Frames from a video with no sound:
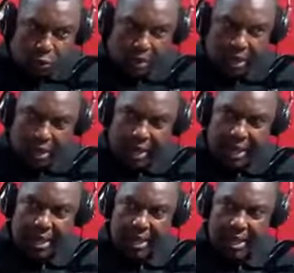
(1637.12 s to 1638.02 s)
through the
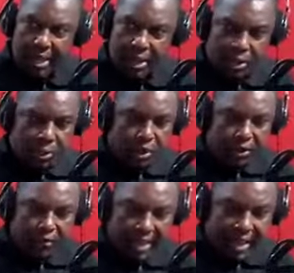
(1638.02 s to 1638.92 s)
lawyer. So
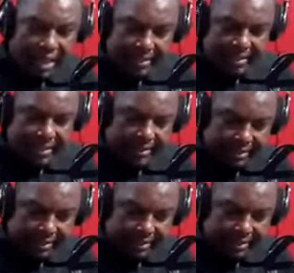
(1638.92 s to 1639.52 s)
if they had said